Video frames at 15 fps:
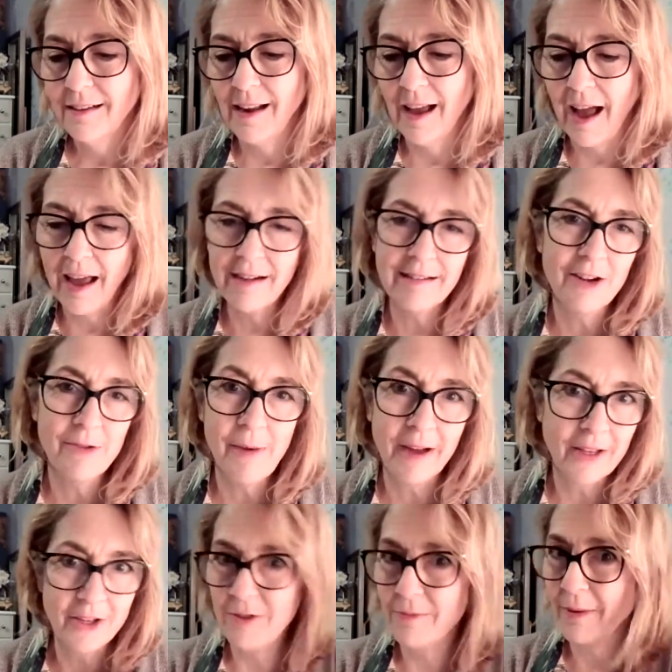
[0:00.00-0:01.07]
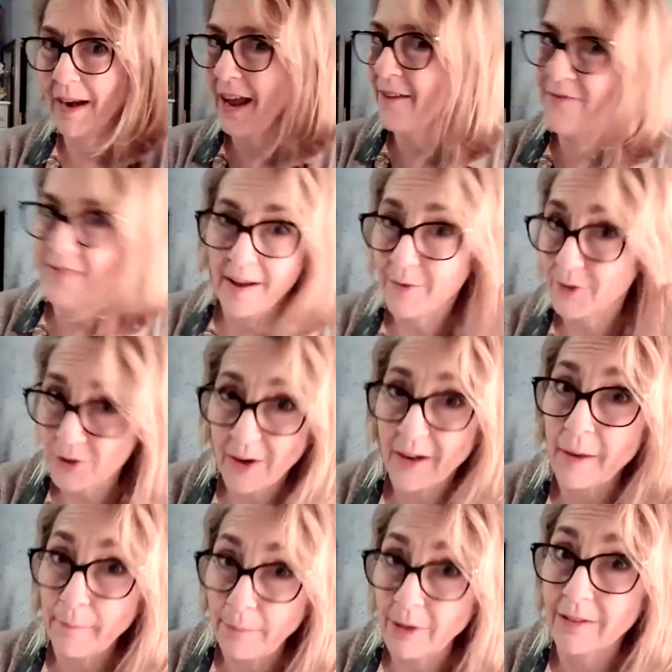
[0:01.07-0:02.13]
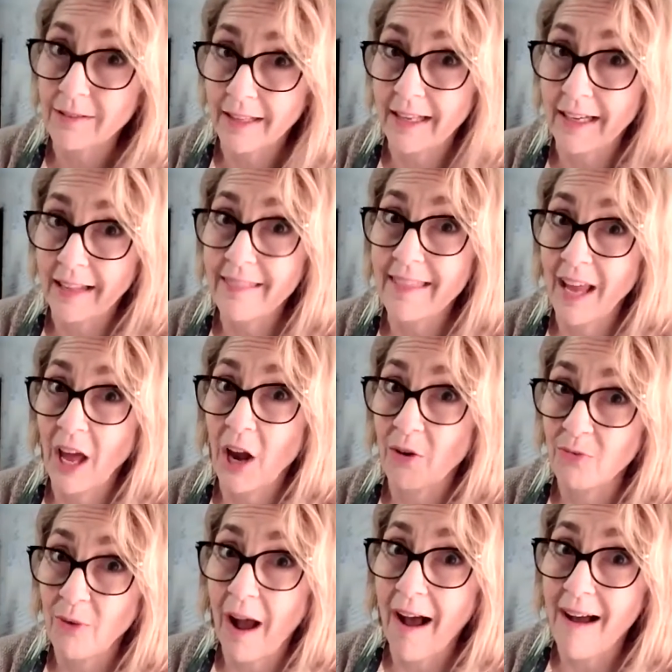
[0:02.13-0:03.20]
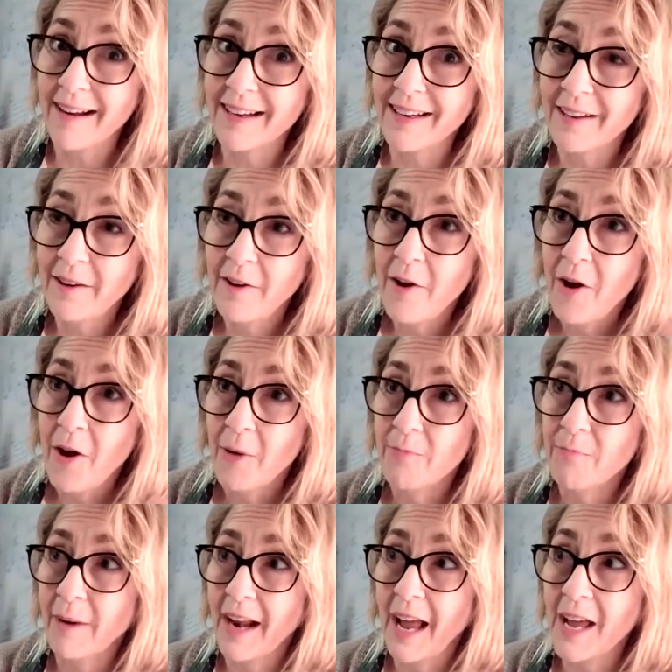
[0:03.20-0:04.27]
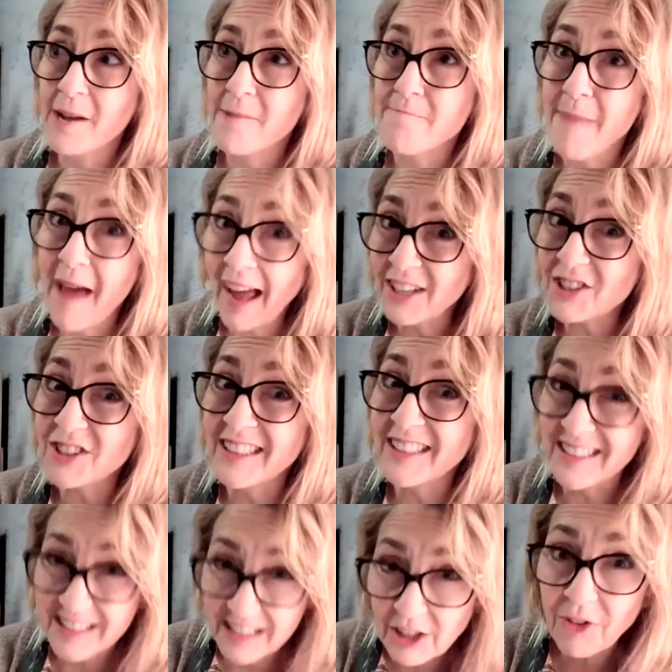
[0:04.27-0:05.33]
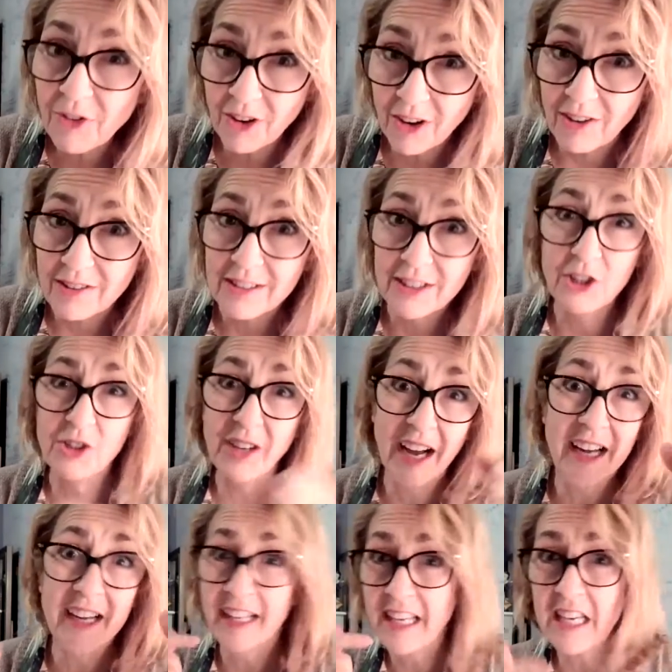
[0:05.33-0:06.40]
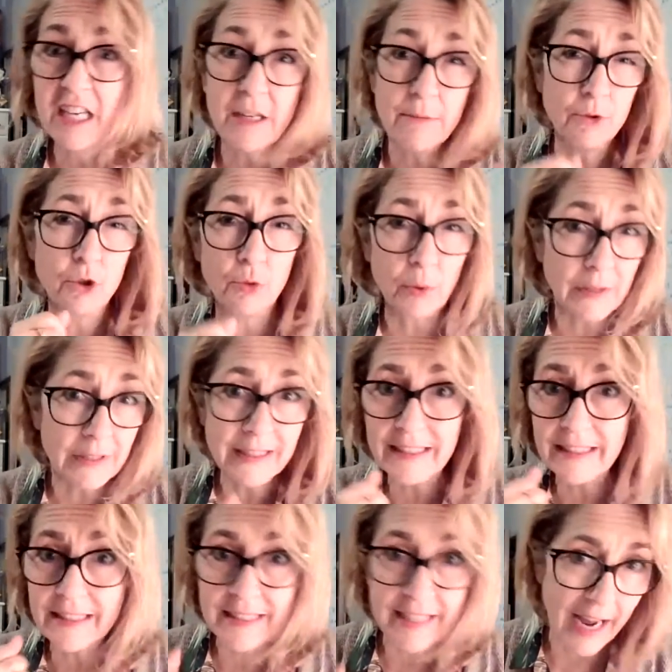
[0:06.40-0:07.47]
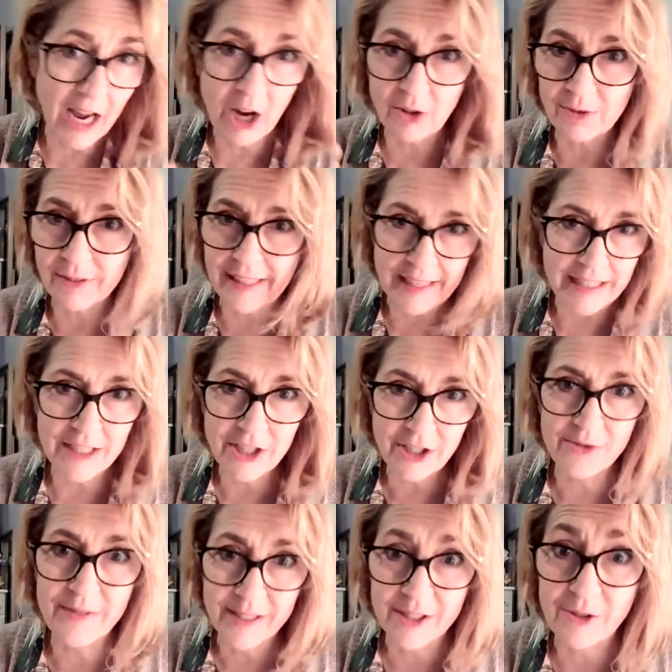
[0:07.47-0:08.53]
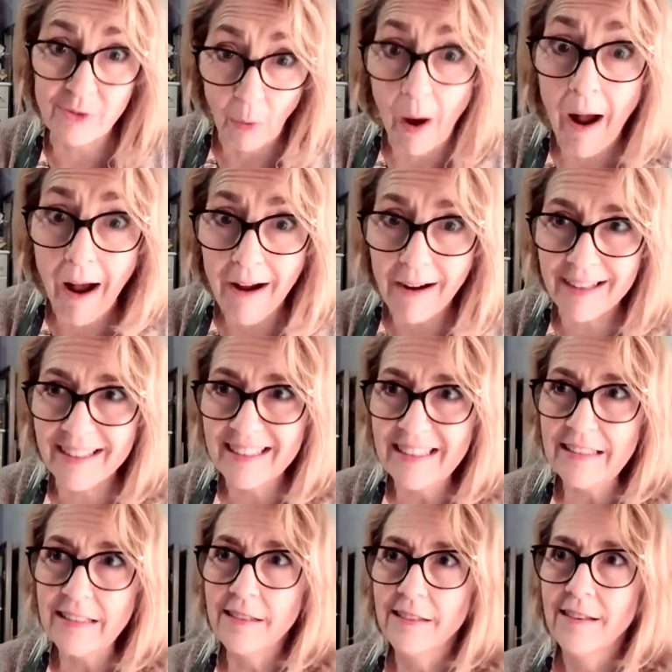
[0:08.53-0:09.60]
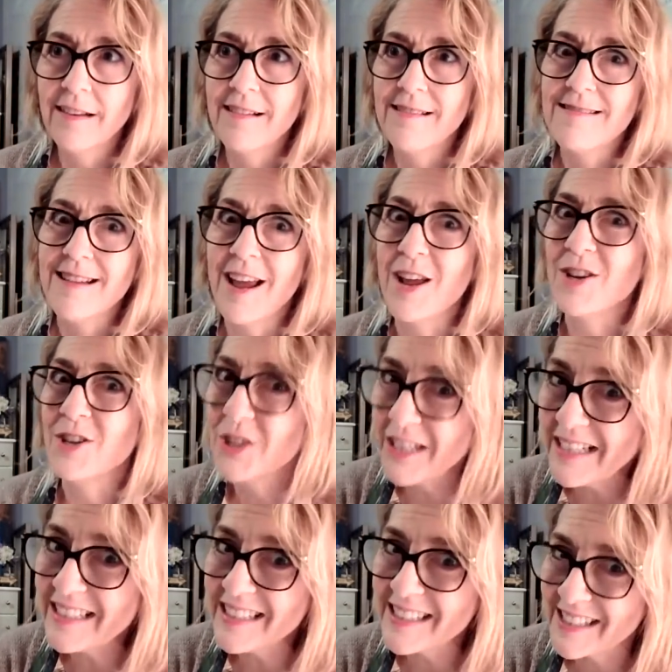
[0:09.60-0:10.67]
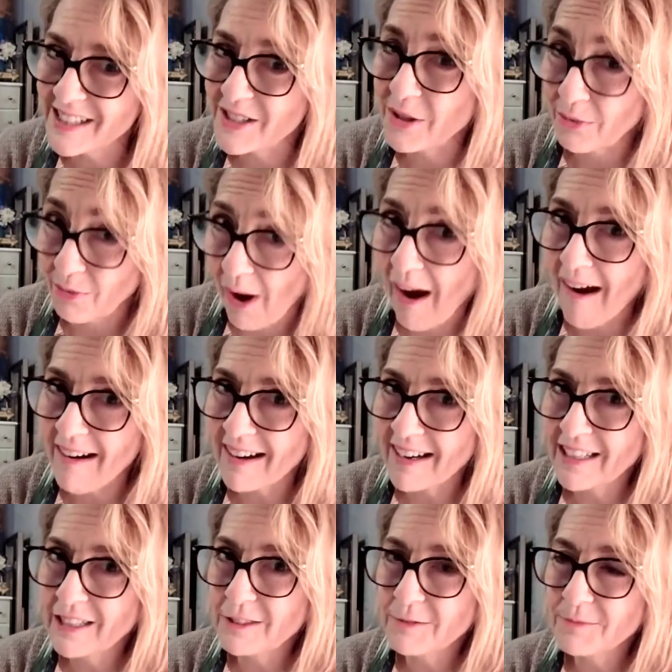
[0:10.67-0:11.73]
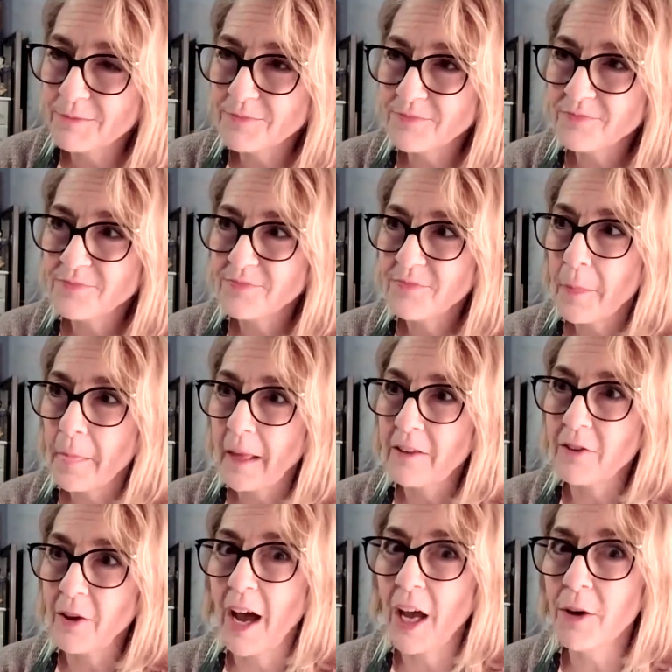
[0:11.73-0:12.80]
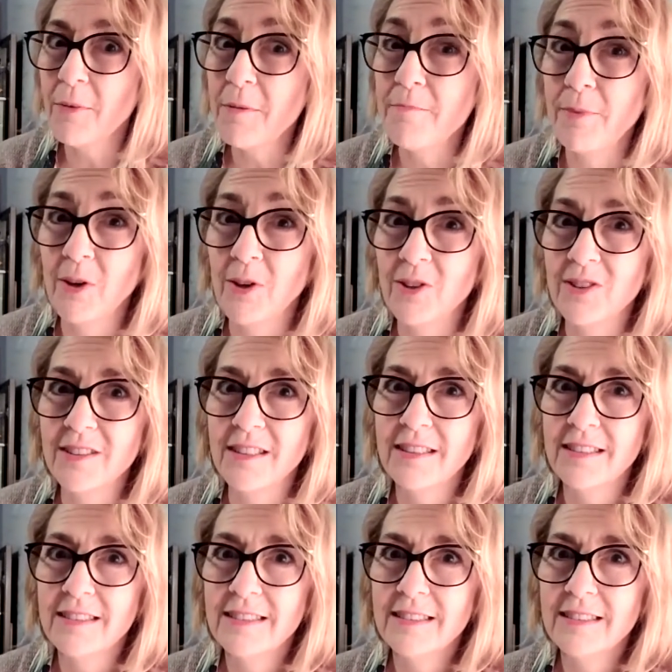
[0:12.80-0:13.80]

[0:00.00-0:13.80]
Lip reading: Now, I don't know about you, but I've never tried to build anything on a rock. But I imagine it's difficult. You got to keep drilling down into this rock. And Jesus is the rock. So how do we build